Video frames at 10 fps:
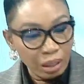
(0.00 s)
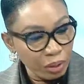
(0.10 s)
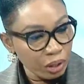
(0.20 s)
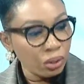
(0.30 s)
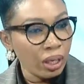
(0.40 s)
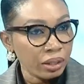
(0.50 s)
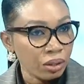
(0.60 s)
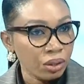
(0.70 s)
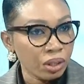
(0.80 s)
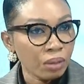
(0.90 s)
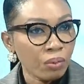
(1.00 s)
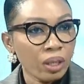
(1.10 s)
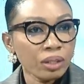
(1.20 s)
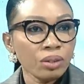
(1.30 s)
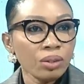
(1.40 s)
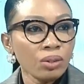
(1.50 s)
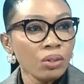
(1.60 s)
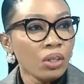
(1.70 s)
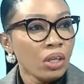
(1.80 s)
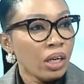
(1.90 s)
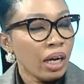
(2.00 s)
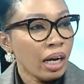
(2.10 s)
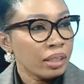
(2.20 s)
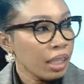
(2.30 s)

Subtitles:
me also ask you the same question. As